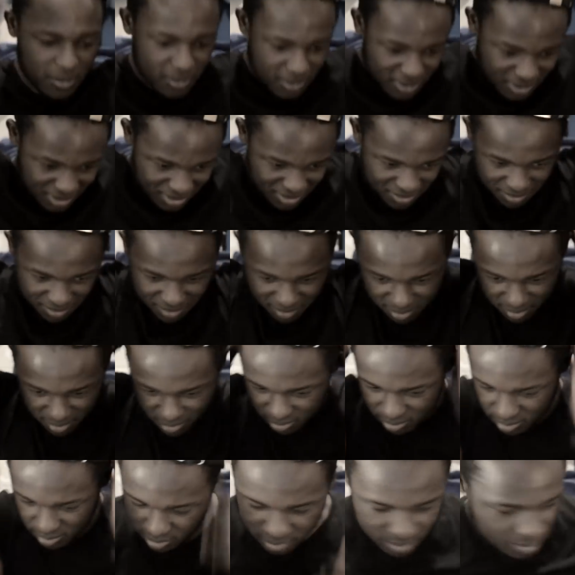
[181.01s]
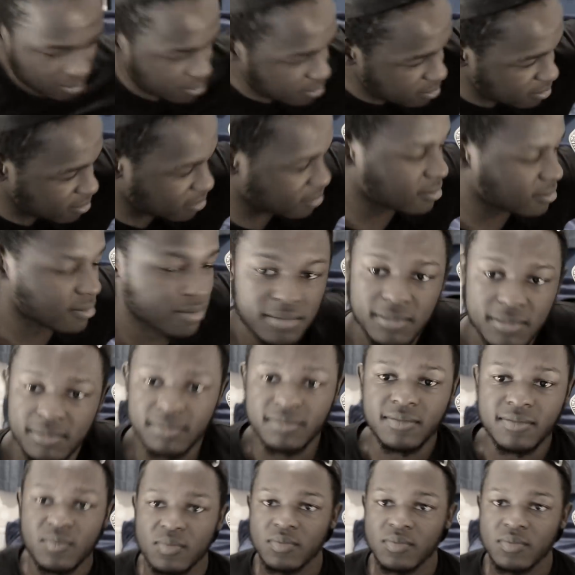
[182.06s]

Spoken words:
No one is speaking in this clip.